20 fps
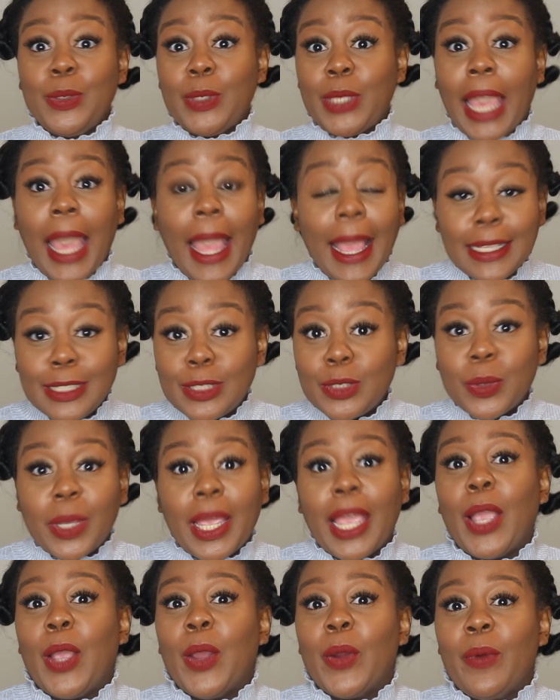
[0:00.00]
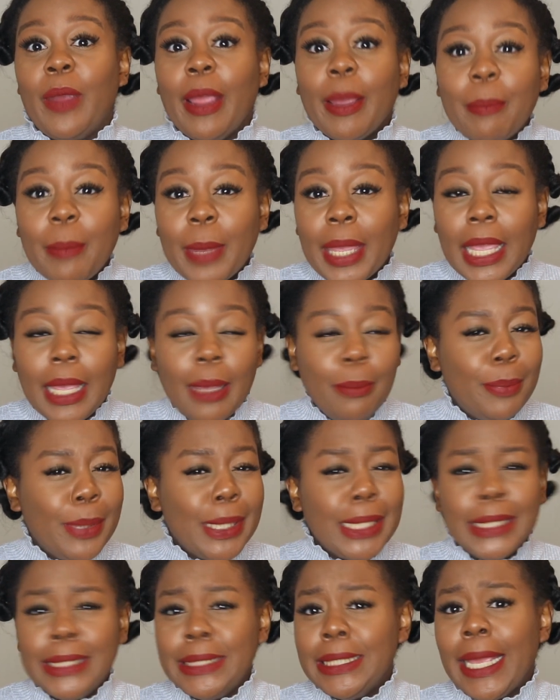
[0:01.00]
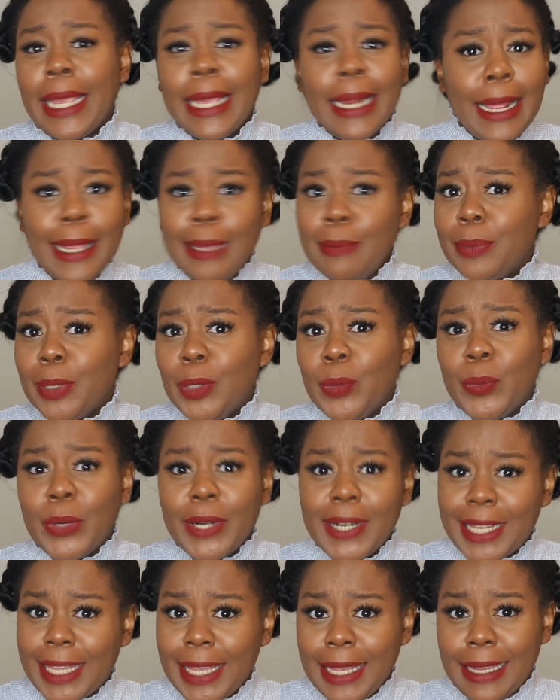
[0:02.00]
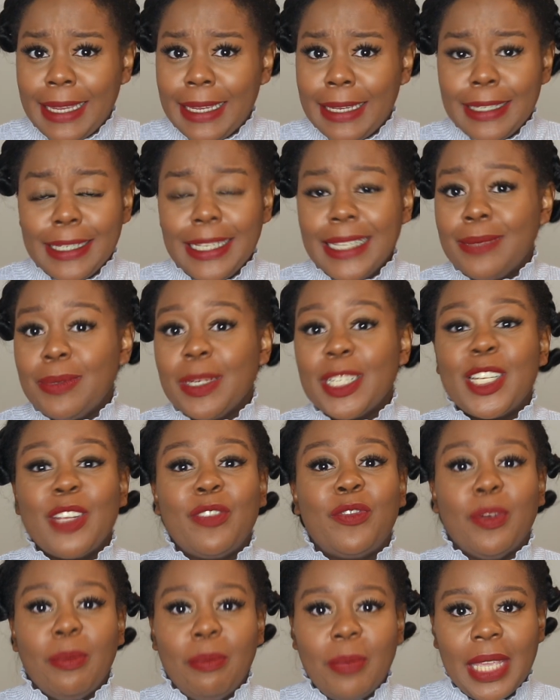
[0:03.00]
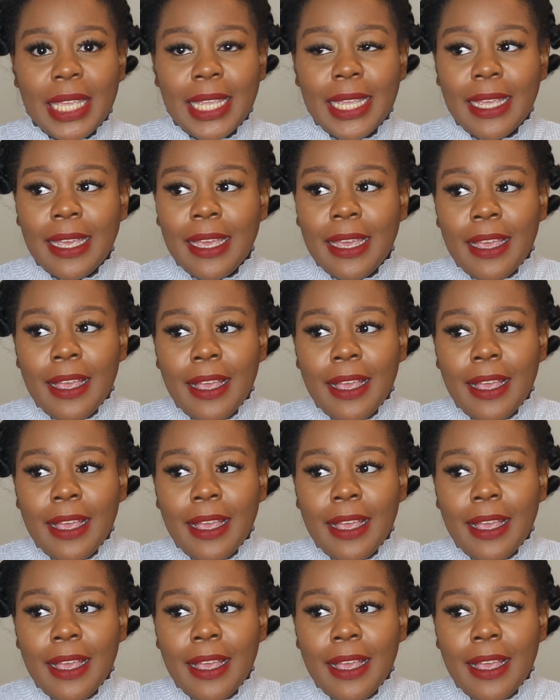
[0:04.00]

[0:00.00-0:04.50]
Guys, you can correct me, but it ain't been working, especially for me.